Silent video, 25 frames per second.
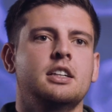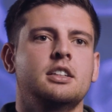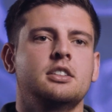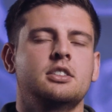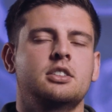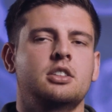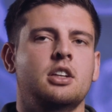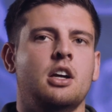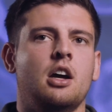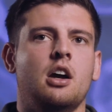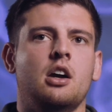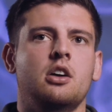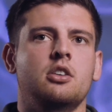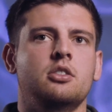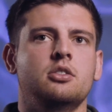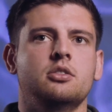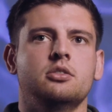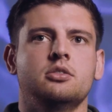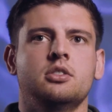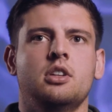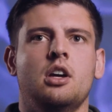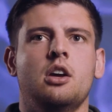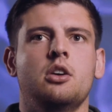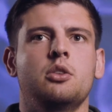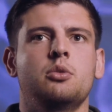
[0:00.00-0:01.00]
So,
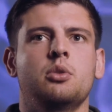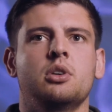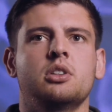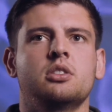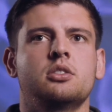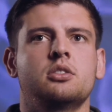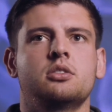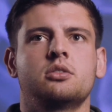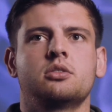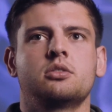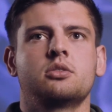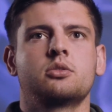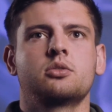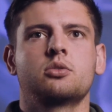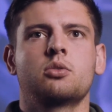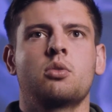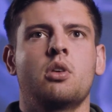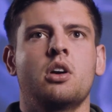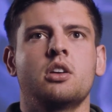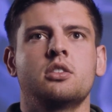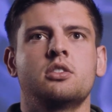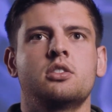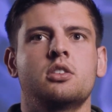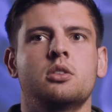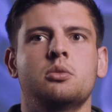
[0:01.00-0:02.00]
no, it was
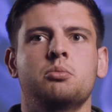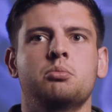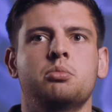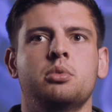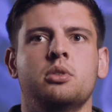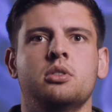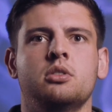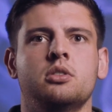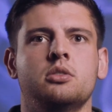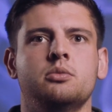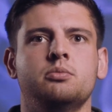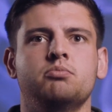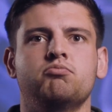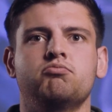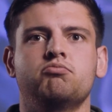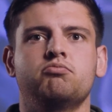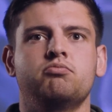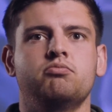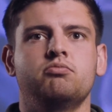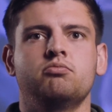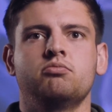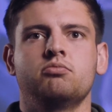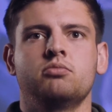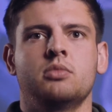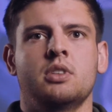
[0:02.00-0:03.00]
quite simple,
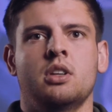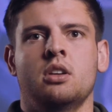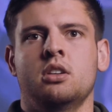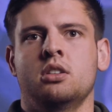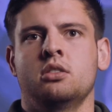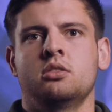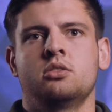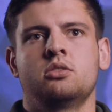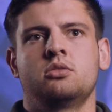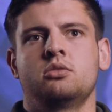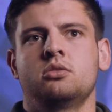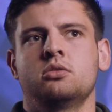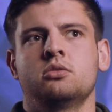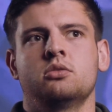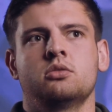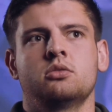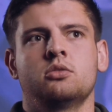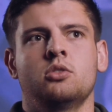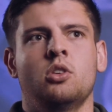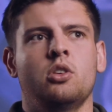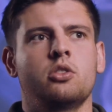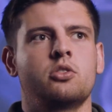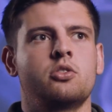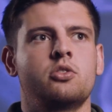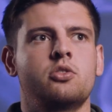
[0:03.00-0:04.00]

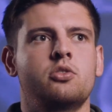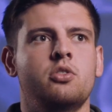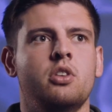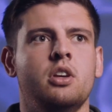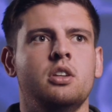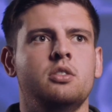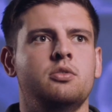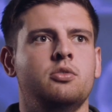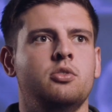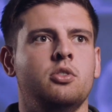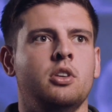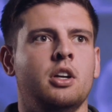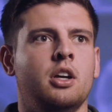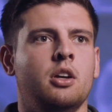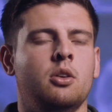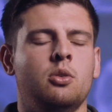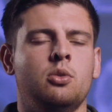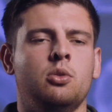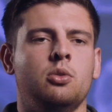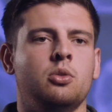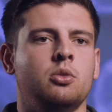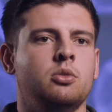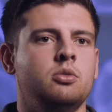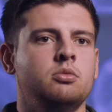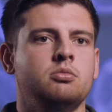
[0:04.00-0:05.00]
not stressful at
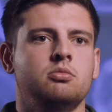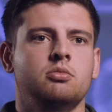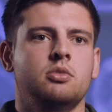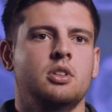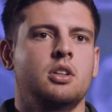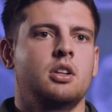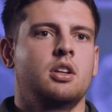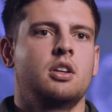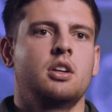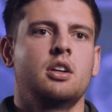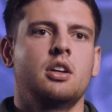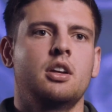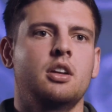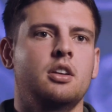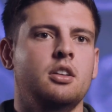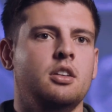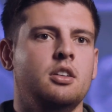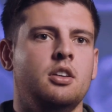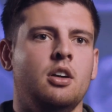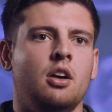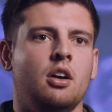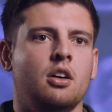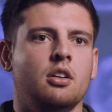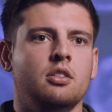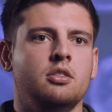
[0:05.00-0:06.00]
all.
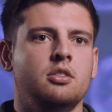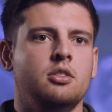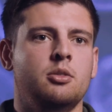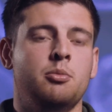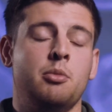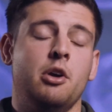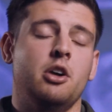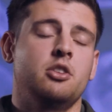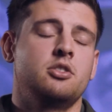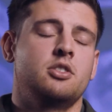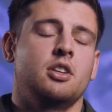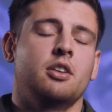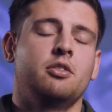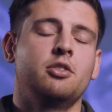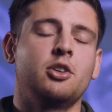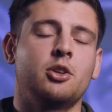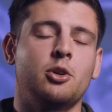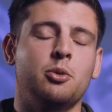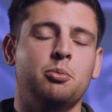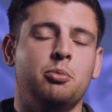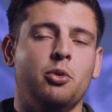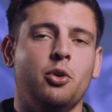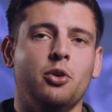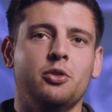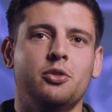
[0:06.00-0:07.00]
Yeah, the most
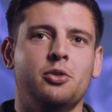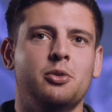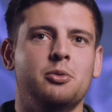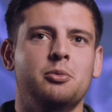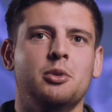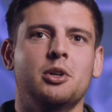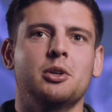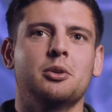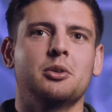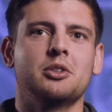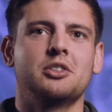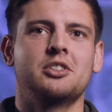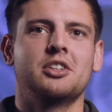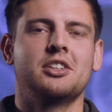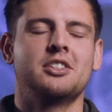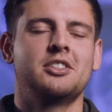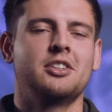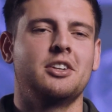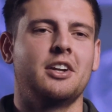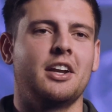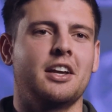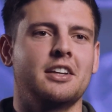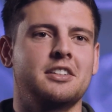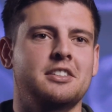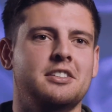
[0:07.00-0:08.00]
difficult part for me was just
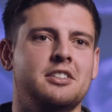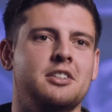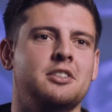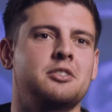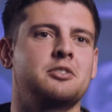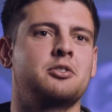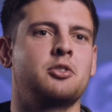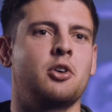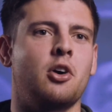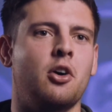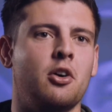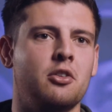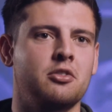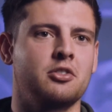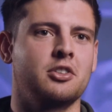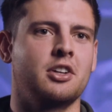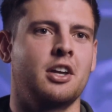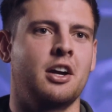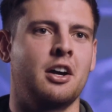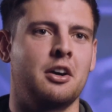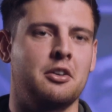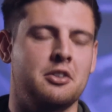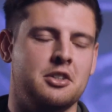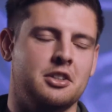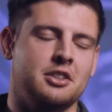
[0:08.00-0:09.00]
to lay still for half an
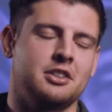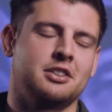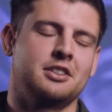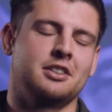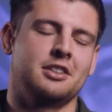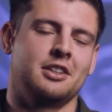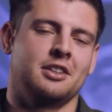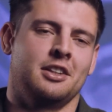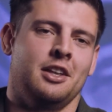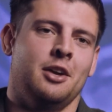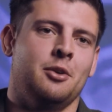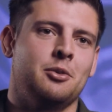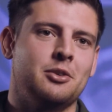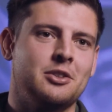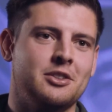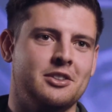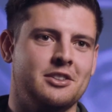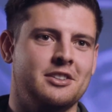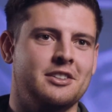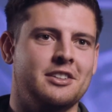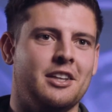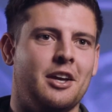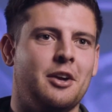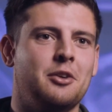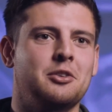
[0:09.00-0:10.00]
hour. So
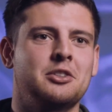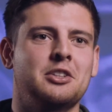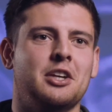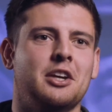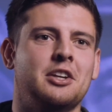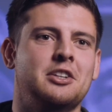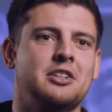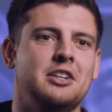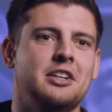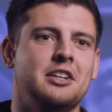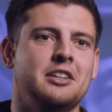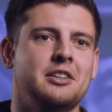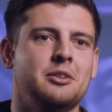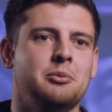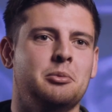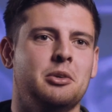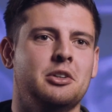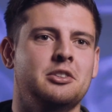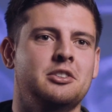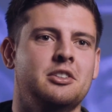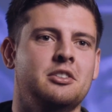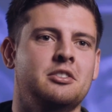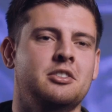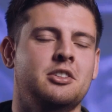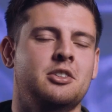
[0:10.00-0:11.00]
that was actually the
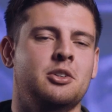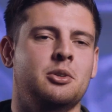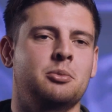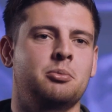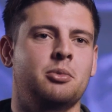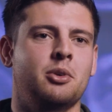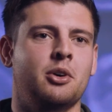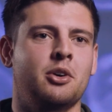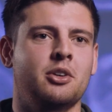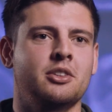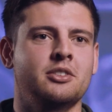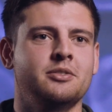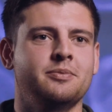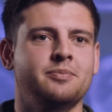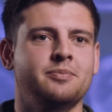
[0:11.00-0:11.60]
most difficult part.